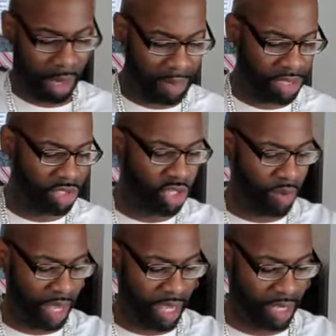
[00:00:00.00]
So I'm going to
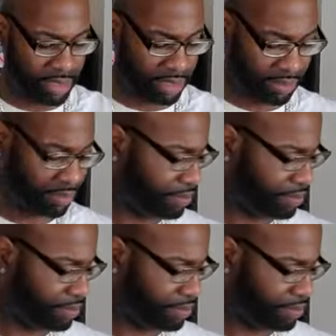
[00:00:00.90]
do 2 eggs